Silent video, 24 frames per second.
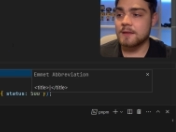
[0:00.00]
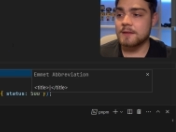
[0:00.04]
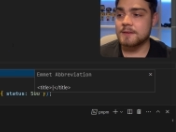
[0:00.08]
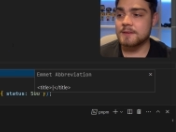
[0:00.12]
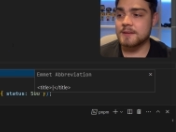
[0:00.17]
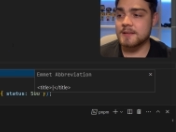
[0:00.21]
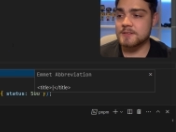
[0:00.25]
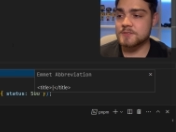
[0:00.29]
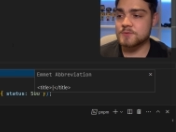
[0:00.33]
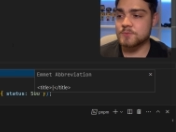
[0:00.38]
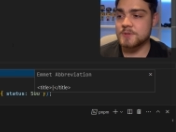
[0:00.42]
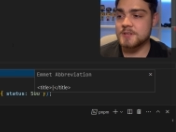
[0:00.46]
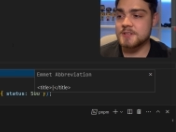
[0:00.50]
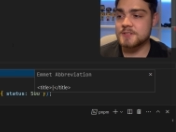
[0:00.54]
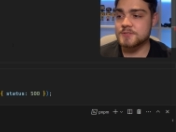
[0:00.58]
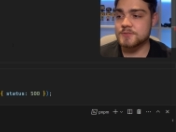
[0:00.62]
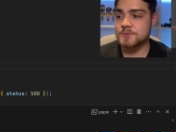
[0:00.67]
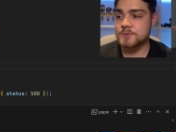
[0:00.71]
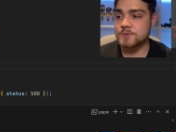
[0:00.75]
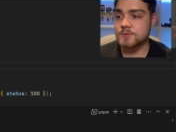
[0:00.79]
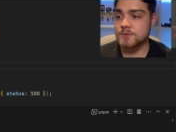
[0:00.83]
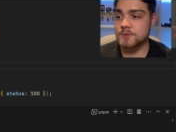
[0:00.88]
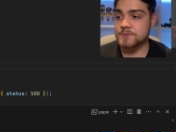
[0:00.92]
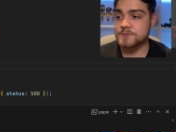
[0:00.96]
Next, we need to
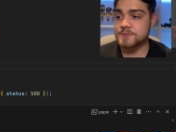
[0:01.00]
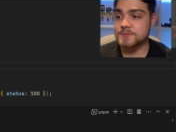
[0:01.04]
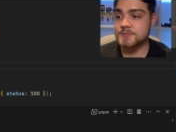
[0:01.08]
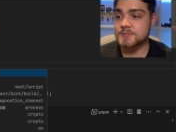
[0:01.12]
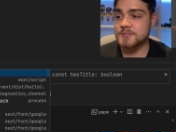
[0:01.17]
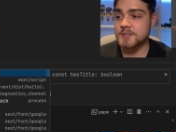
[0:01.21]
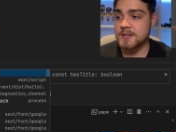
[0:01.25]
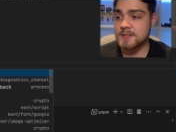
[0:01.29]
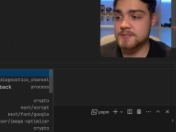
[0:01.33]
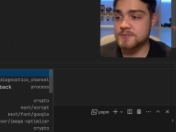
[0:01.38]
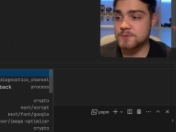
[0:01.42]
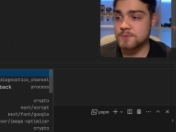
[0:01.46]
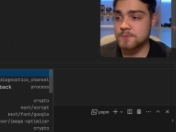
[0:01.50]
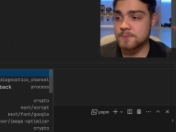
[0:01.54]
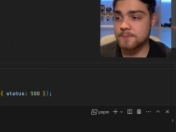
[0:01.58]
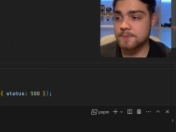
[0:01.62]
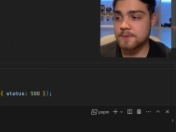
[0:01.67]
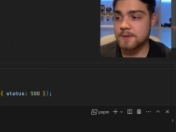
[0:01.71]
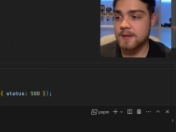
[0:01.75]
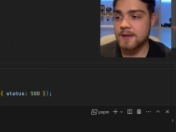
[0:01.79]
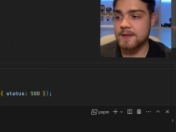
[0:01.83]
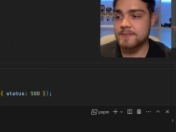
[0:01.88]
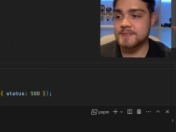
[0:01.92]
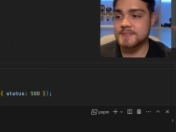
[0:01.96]
do const title,
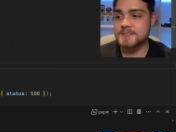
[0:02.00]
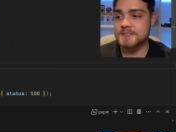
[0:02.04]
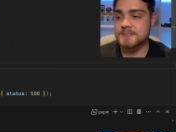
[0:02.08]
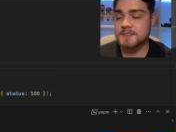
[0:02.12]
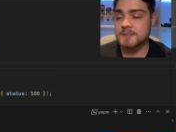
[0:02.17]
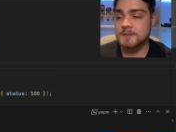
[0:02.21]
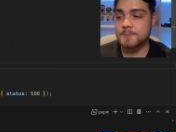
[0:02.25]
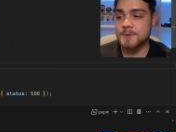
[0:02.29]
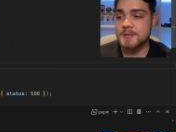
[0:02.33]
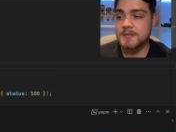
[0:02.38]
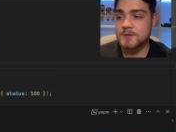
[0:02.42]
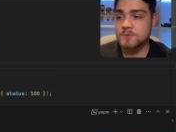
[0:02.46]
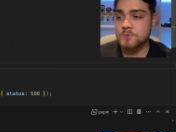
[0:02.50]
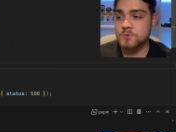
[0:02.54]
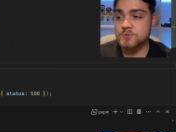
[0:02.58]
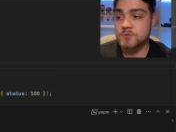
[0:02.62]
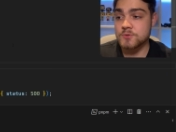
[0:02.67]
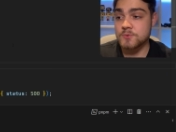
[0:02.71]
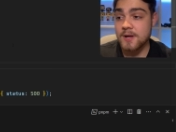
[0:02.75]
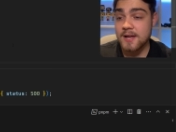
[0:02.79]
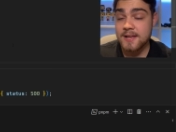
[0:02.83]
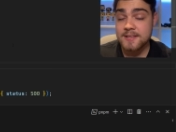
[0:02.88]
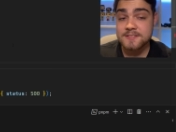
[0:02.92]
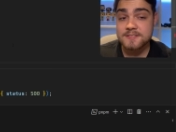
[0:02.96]
and this is going to be equal
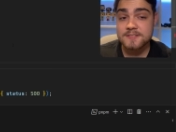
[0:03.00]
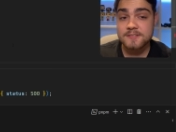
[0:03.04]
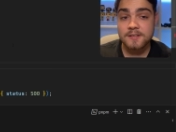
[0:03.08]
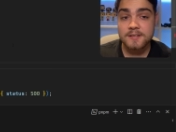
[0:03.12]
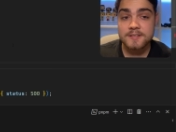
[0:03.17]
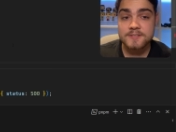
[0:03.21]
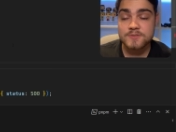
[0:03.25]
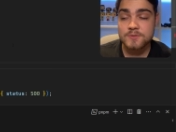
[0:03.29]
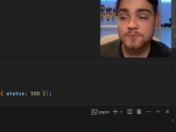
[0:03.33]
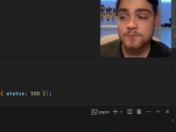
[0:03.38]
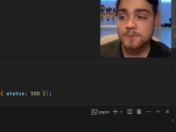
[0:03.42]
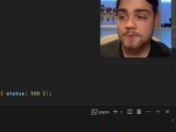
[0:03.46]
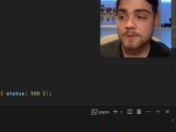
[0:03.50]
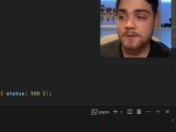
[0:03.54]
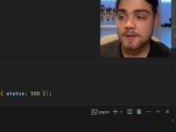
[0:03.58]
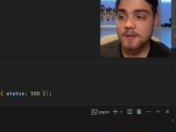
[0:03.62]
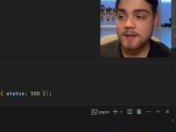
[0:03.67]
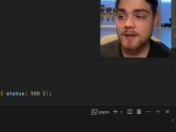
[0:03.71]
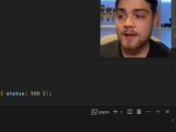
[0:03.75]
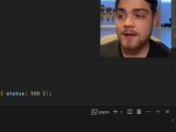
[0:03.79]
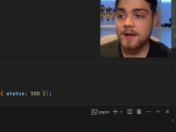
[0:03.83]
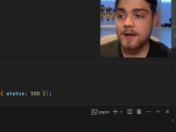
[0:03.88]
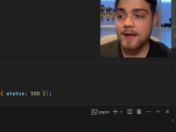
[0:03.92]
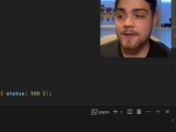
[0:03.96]
to has title.
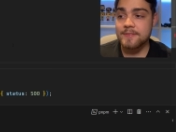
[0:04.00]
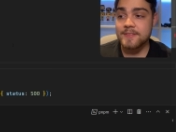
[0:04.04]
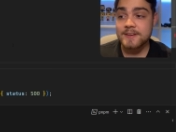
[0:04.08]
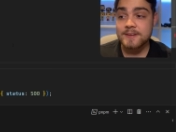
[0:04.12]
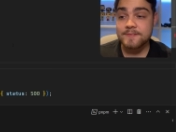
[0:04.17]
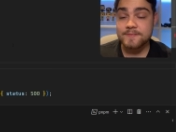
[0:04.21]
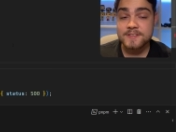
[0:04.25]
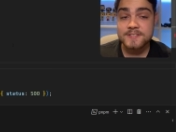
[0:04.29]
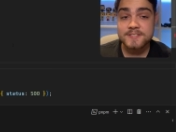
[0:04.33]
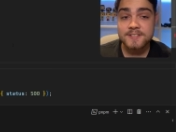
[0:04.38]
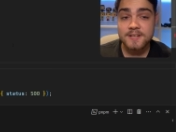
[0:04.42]
And then if it